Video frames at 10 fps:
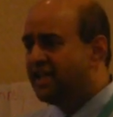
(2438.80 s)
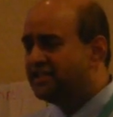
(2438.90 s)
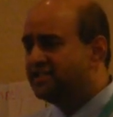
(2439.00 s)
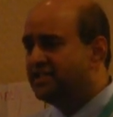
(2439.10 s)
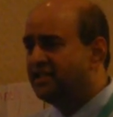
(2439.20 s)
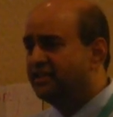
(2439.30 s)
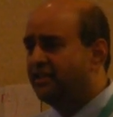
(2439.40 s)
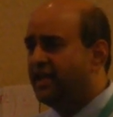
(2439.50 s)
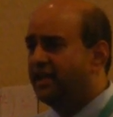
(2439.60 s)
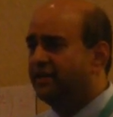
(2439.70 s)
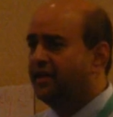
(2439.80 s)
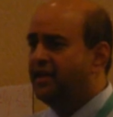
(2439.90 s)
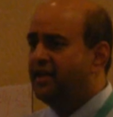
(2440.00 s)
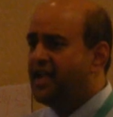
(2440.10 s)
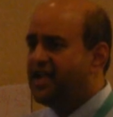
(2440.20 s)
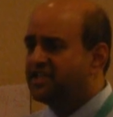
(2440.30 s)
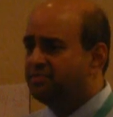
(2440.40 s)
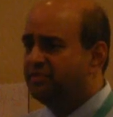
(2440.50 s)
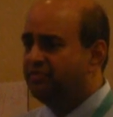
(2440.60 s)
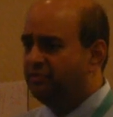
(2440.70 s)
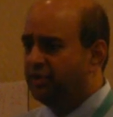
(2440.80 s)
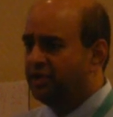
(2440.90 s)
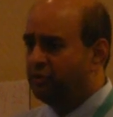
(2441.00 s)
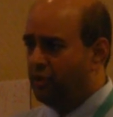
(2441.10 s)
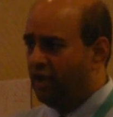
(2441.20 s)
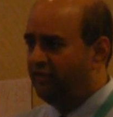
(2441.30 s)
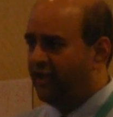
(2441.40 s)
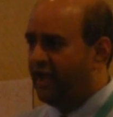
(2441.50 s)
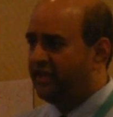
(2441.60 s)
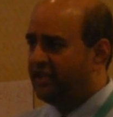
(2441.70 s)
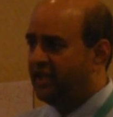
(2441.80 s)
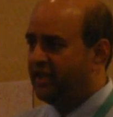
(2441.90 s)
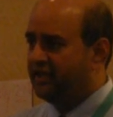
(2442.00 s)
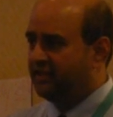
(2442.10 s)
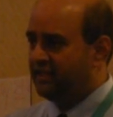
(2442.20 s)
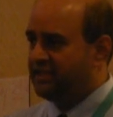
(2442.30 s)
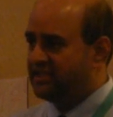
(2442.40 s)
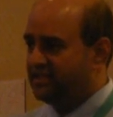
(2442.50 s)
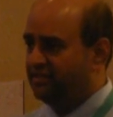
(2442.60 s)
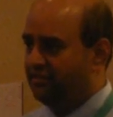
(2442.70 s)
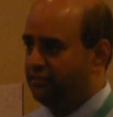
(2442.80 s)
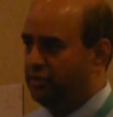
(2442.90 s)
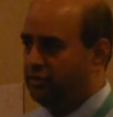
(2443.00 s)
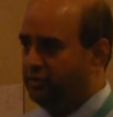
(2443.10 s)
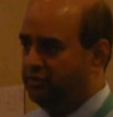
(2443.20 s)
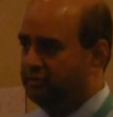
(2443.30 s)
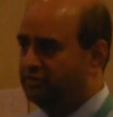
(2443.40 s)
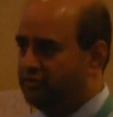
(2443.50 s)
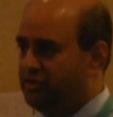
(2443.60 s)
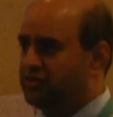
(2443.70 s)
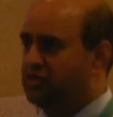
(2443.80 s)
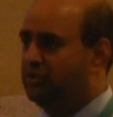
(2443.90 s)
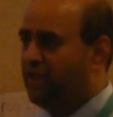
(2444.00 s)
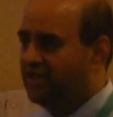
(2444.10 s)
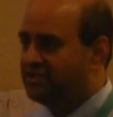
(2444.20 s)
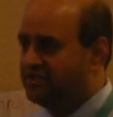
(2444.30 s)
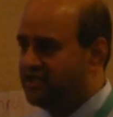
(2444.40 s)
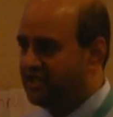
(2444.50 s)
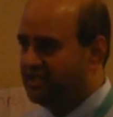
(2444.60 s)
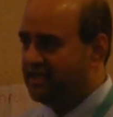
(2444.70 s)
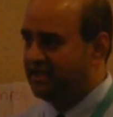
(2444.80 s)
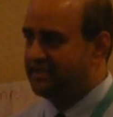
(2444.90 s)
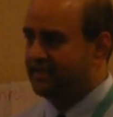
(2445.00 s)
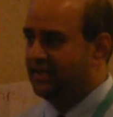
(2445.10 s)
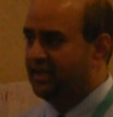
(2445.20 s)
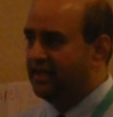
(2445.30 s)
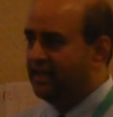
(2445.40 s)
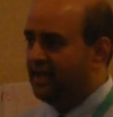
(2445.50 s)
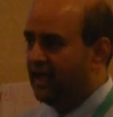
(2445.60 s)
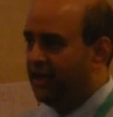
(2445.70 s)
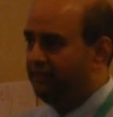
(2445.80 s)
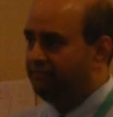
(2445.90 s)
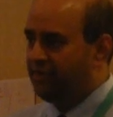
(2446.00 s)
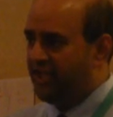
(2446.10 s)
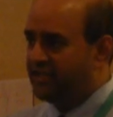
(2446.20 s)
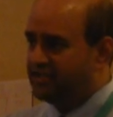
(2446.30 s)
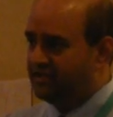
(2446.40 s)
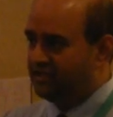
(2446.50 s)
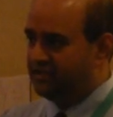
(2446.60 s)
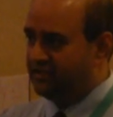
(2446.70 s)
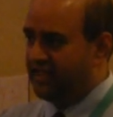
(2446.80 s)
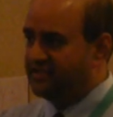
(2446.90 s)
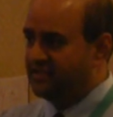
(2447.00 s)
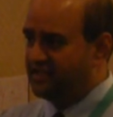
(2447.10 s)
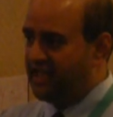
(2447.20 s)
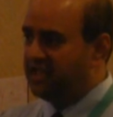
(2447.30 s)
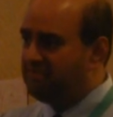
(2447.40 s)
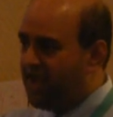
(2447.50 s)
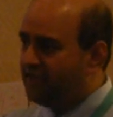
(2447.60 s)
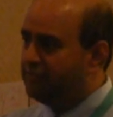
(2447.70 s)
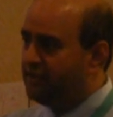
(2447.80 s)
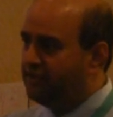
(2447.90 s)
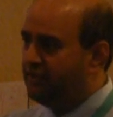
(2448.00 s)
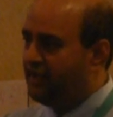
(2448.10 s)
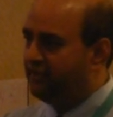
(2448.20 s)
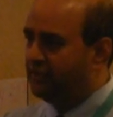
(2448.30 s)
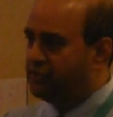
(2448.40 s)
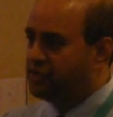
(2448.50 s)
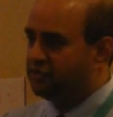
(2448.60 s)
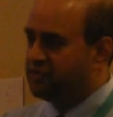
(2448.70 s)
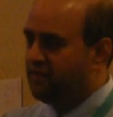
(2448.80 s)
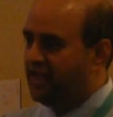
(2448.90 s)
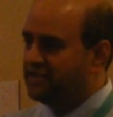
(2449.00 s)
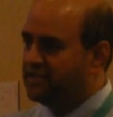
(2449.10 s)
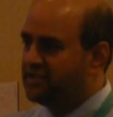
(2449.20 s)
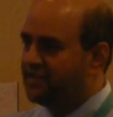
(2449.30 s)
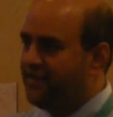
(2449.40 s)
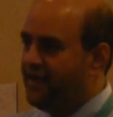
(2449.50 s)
testing that hasn't been really well validated, at least through traditional medicine techniques. Um, but that's, a, that's the second pathway that we have allergic responses.